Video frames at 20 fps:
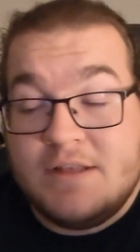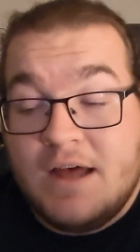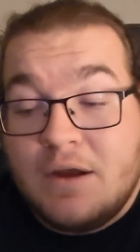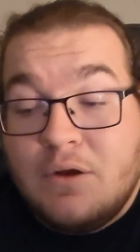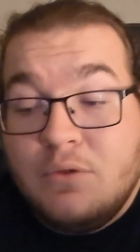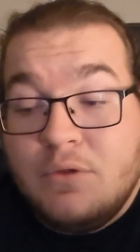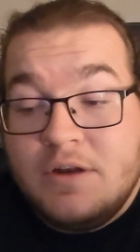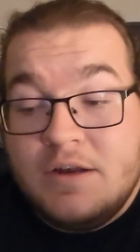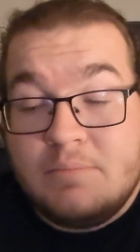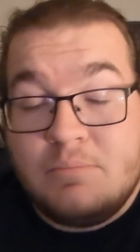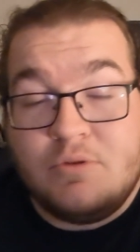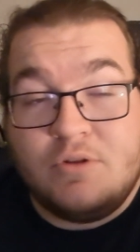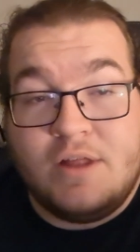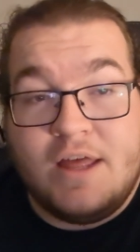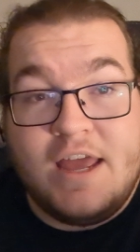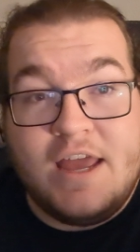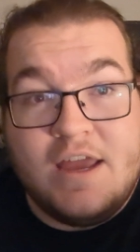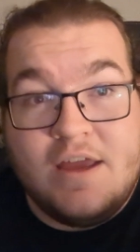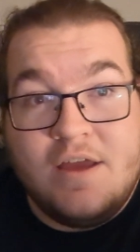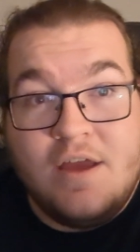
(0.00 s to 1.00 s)
not only to
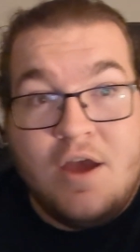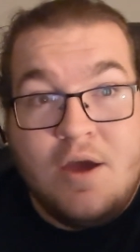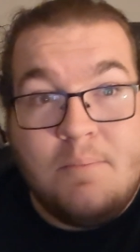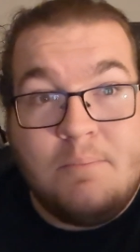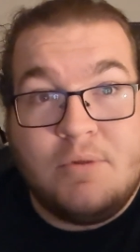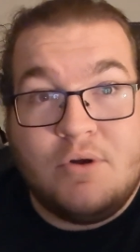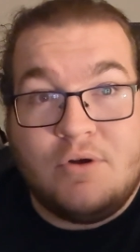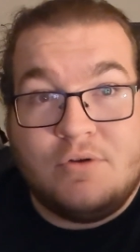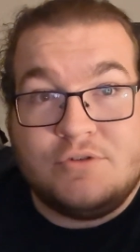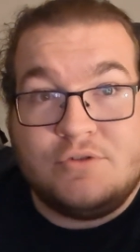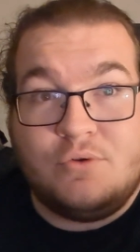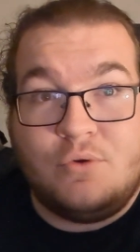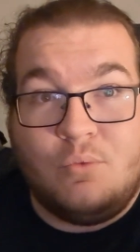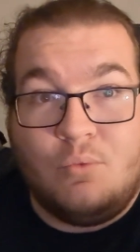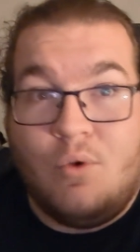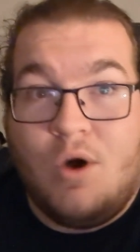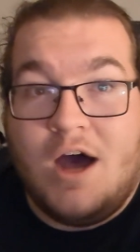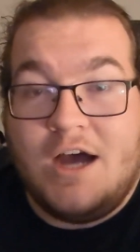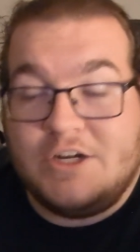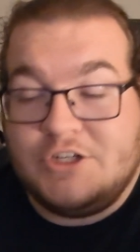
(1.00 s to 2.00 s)
play, but also to
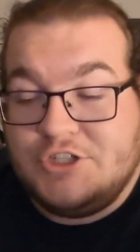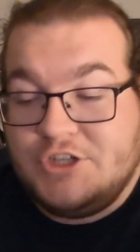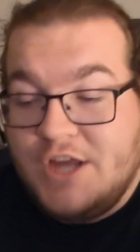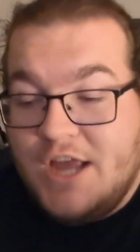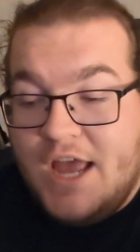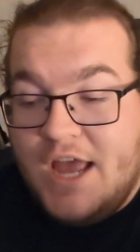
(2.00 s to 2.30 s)
watch.